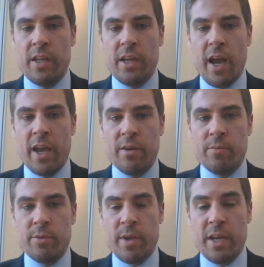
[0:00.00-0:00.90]
any
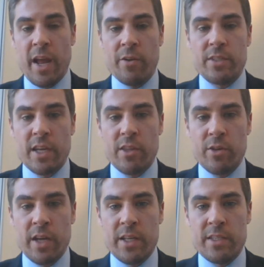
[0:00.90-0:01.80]
items made
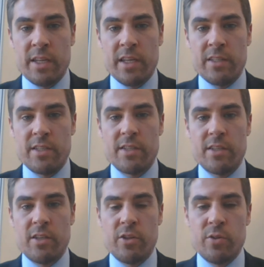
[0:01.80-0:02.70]
outside the United
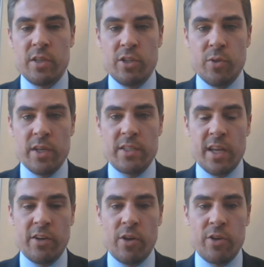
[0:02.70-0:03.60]
States using U.S.
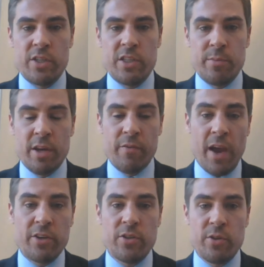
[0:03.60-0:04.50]
technology to
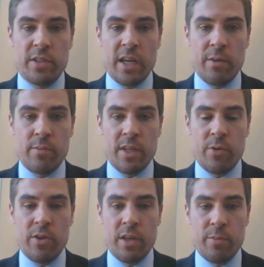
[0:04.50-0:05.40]
manufacture those items that
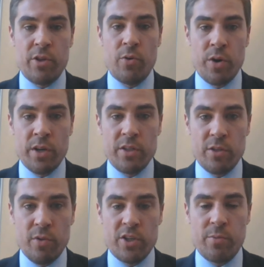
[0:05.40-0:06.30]
would then be going to the
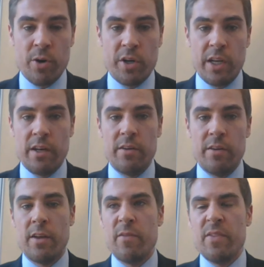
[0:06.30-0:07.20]
Russian market.
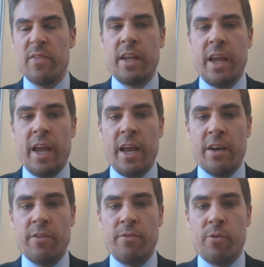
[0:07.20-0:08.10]

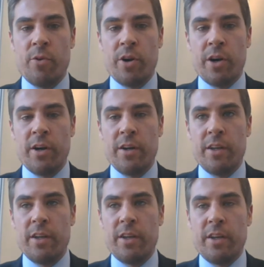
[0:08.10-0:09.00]
And
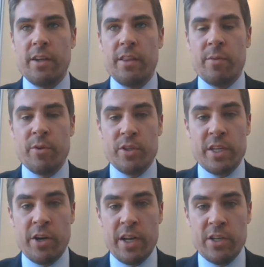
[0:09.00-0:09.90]
for the
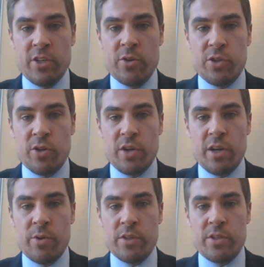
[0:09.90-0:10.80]
military end
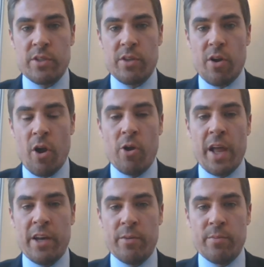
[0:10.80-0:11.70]
user, it was all
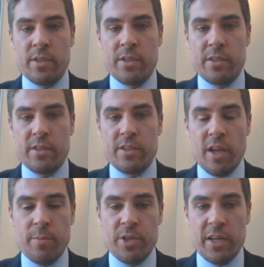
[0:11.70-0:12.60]
items
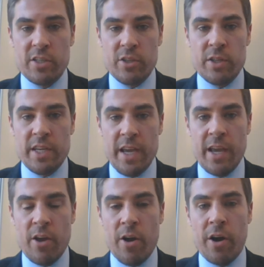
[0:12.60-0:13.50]
subject to the
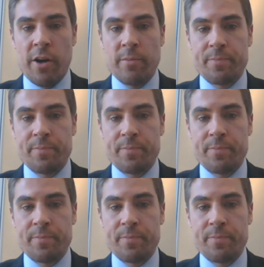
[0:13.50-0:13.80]
EAR